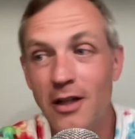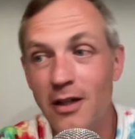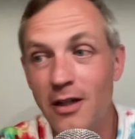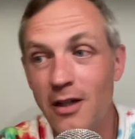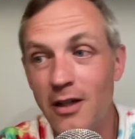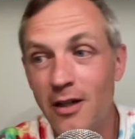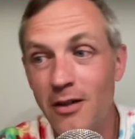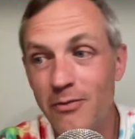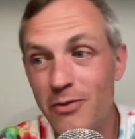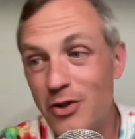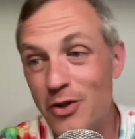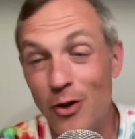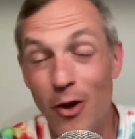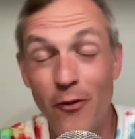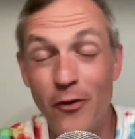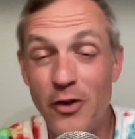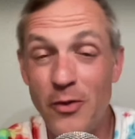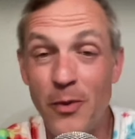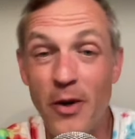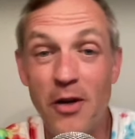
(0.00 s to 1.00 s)
um,
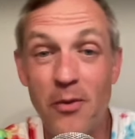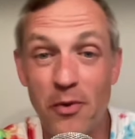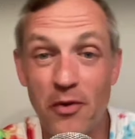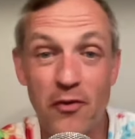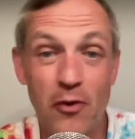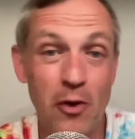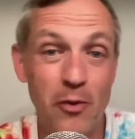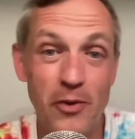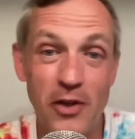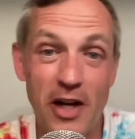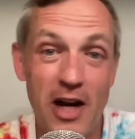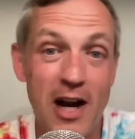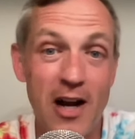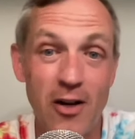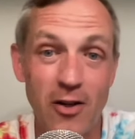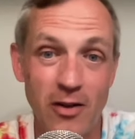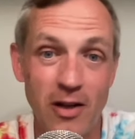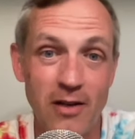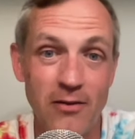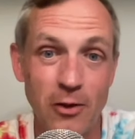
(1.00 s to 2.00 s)
Slovis might have performed at a
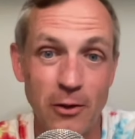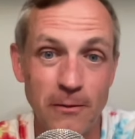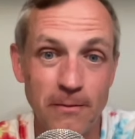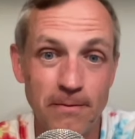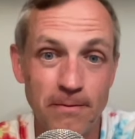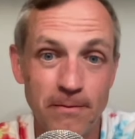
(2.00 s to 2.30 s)
higher level,